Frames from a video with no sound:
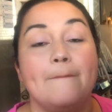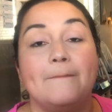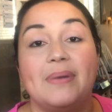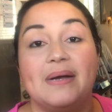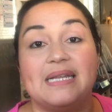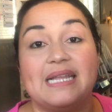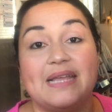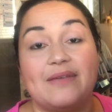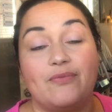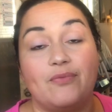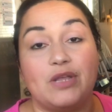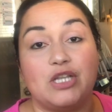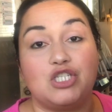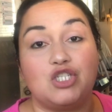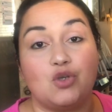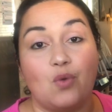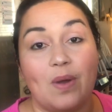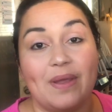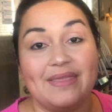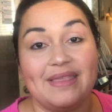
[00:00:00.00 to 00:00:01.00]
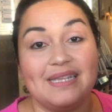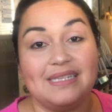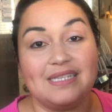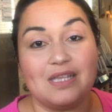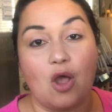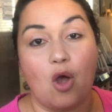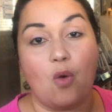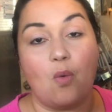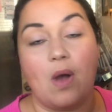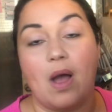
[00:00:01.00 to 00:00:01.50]
But if we join this
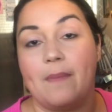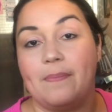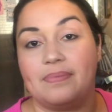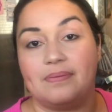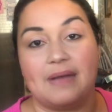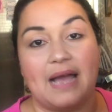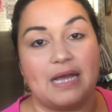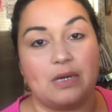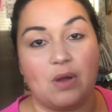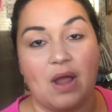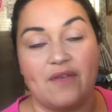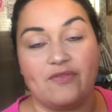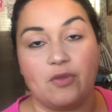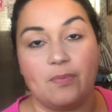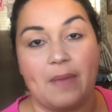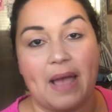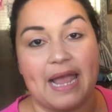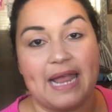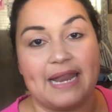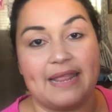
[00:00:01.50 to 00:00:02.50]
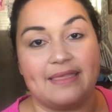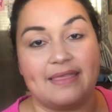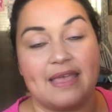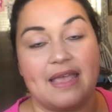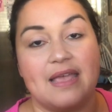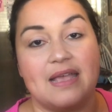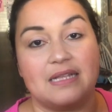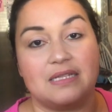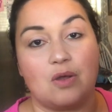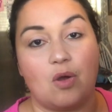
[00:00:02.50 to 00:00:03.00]
co-op, I don't have to buy
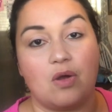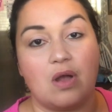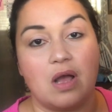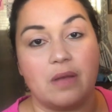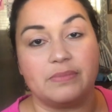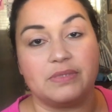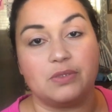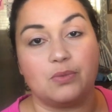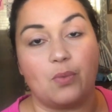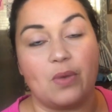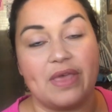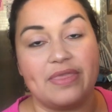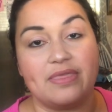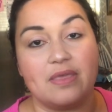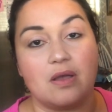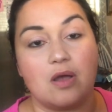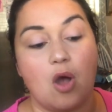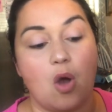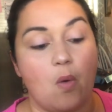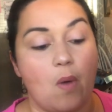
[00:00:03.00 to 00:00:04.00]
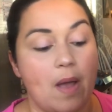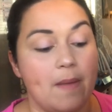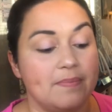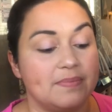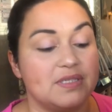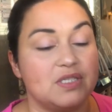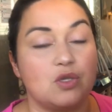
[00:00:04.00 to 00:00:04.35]
anything. It all comes with the co-op.